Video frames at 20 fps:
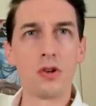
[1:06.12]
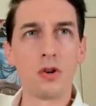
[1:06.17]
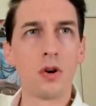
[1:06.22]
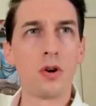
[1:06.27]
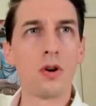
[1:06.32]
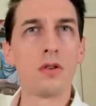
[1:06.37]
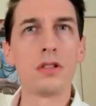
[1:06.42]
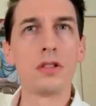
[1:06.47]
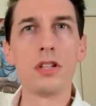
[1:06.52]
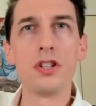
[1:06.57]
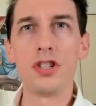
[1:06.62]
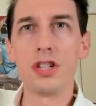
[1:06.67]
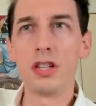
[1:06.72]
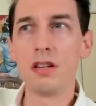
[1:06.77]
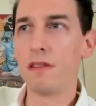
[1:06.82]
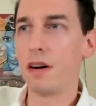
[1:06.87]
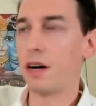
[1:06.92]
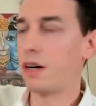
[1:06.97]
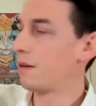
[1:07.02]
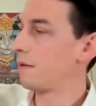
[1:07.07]
called the
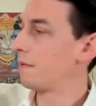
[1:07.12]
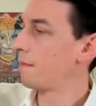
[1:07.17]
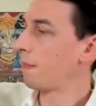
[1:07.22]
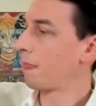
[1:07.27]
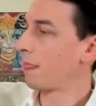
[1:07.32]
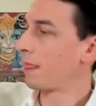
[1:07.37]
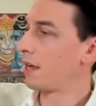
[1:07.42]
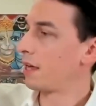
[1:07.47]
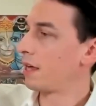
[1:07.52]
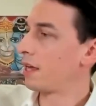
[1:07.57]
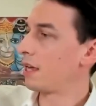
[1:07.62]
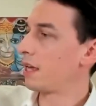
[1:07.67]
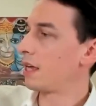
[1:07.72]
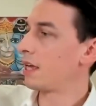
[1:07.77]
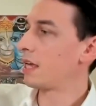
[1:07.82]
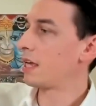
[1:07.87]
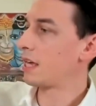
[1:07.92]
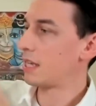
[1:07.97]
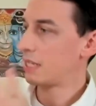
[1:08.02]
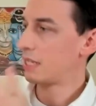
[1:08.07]
jiva,
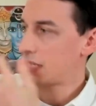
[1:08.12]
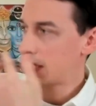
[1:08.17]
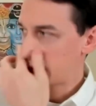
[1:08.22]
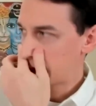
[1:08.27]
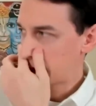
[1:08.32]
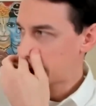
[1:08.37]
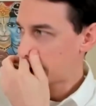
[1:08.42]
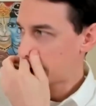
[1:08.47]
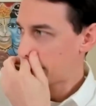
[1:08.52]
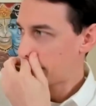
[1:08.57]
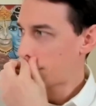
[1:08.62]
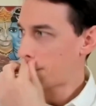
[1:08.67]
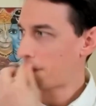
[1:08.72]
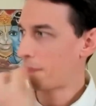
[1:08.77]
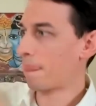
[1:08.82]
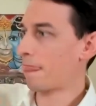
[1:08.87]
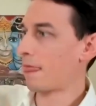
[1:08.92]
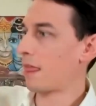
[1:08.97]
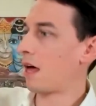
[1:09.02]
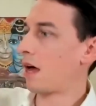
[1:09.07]
is
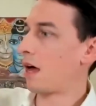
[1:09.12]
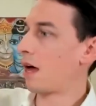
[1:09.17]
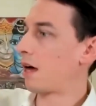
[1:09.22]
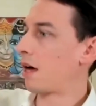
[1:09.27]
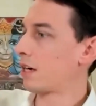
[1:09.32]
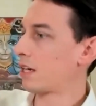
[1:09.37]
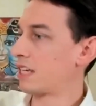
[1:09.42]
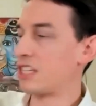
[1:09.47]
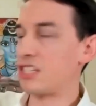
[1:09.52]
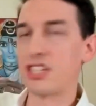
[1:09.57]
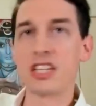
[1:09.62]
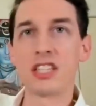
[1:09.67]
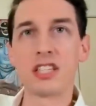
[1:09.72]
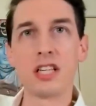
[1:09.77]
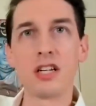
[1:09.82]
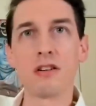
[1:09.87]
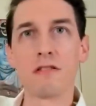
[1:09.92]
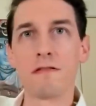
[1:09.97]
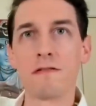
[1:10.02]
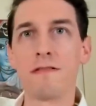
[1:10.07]

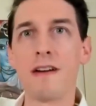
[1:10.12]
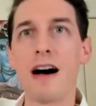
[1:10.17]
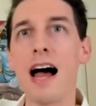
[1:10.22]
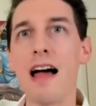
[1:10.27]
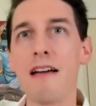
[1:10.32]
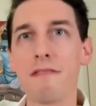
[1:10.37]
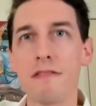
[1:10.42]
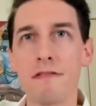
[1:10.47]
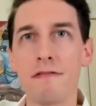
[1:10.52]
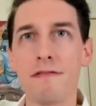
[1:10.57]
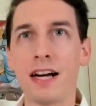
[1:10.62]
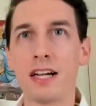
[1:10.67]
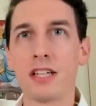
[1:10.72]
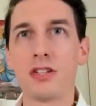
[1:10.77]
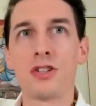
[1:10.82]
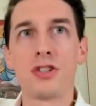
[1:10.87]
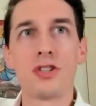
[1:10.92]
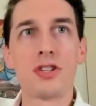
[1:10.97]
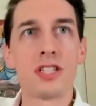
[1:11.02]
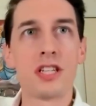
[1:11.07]
consisting of five
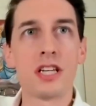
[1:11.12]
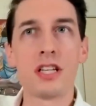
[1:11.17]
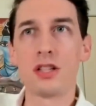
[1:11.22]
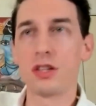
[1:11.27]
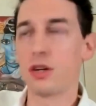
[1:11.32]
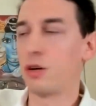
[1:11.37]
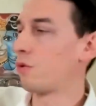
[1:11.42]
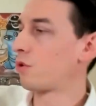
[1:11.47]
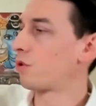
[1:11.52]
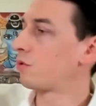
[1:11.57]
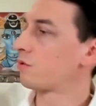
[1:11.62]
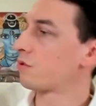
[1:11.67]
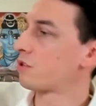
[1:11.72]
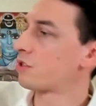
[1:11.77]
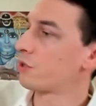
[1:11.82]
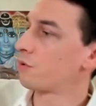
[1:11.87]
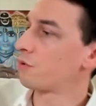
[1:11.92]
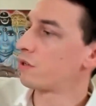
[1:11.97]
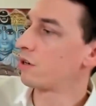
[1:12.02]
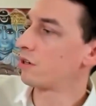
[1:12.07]
factors in total.
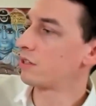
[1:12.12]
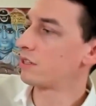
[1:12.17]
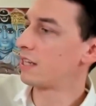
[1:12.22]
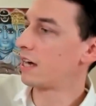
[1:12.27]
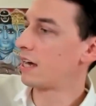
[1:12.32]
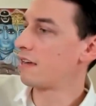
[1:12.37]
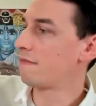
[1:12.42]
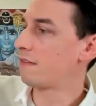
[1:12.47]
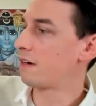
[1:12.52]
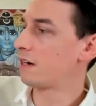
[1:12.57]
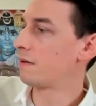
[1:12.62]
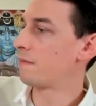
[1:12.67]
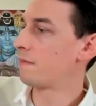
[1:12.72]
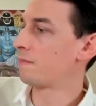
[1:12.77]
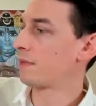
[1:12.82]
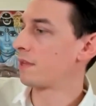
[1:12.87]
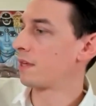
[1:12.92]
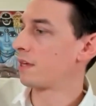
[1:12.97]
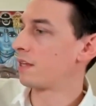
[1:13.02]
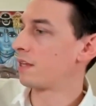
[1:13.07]
So we got daiva,
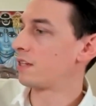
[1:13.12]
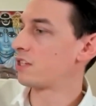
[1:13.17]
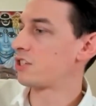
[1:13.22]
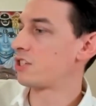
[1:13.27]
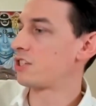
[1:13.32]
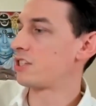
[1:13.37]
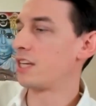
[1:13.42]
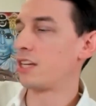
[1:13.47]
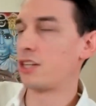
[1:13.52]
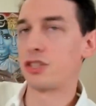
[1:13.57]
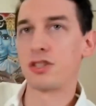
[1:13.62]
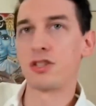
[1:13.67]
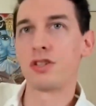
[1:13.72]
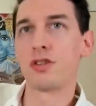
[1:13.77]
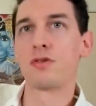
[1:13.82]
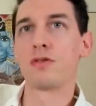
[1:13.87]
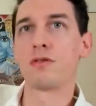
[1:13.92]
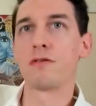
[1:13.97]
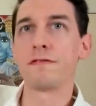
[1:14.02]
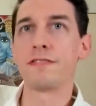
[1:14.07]
this is the
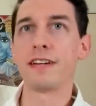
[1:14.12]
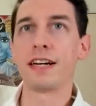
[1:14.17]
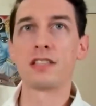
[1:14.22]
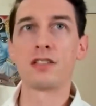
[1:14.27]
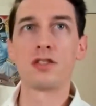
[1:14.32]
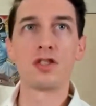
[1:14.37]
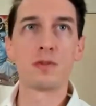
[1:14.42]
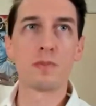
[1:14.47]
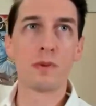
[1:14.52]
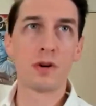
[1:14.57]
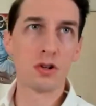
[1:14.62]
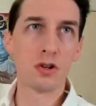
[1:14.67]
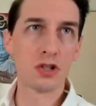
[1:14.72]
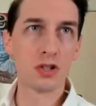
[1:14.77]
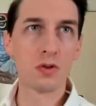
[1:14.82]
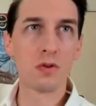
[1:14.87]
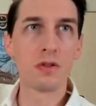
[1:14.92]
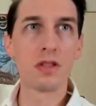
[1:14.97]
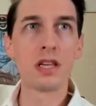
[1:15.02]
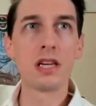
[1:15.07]
external factors, but
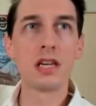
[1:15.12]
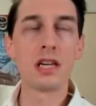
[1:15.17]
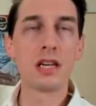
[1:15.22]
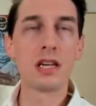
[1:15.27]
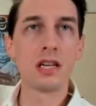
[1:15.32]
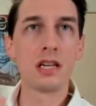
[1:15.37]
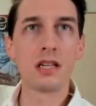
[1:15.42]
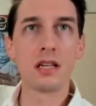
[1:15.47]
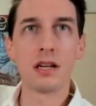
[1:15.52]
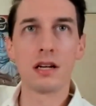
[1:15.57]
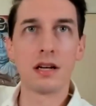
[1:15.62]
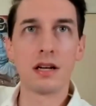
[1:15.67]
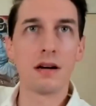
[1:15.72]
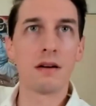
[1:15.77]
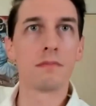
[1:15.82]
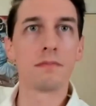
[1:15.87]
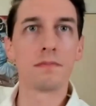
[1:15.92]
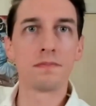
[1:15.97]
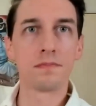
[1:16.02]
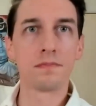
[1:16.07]
also
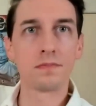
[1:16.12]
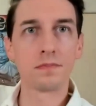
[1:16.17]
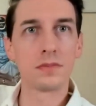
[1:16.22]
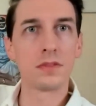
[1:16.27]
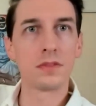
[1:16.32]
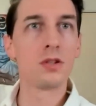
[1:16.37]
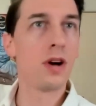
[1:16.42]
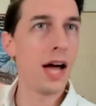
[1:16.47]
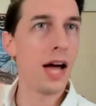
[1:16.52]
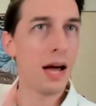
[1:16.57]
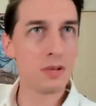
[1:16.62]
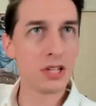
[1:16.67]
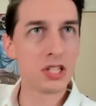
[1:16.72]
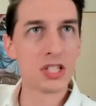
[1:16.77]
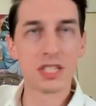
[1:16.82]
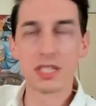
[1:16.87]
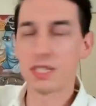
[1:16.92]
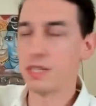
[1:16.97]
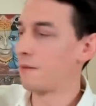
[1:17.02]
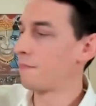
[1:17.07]
your
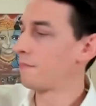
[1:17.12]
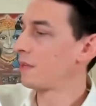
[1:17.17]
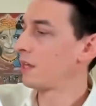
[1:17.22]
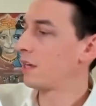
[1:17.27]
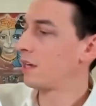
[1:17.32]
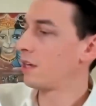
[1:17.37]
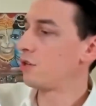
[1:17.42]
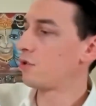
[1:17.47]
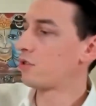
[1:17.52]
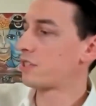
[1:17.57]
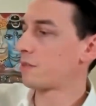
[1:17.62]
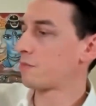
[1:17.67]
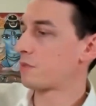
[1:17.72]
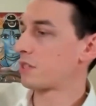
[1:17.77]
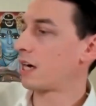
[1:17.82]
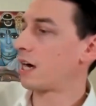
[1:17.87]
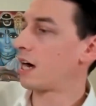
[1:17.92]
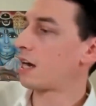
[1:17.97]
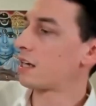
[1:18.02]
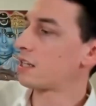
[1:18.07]
habits, your
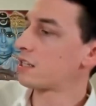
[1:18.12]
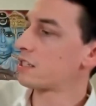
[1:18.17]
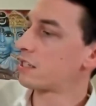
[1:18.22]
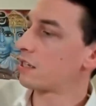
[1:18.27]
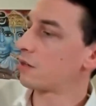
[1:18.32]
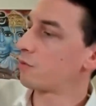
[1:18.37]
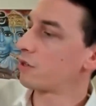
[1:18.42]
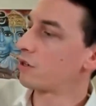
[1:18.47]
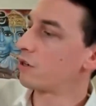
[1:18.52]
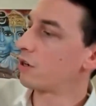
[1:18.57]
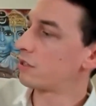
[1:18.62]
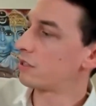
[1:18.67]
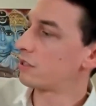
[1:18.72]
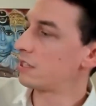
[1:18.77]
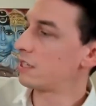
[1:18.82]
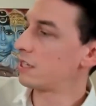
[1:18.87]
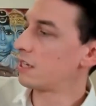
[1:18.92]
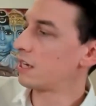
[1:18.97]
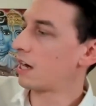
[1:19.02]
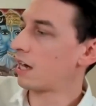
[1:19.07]
samskaras. We got
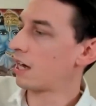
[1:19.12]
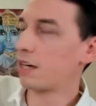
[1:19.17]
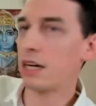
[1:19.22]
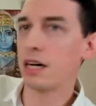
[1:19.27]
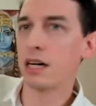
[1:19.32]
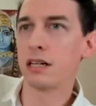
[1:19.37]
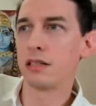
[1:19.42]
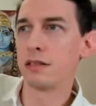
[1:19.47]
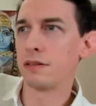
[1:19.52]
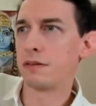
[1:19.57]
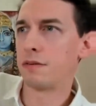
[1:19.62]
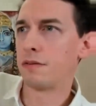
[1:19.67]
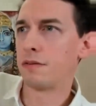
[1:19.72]
the karana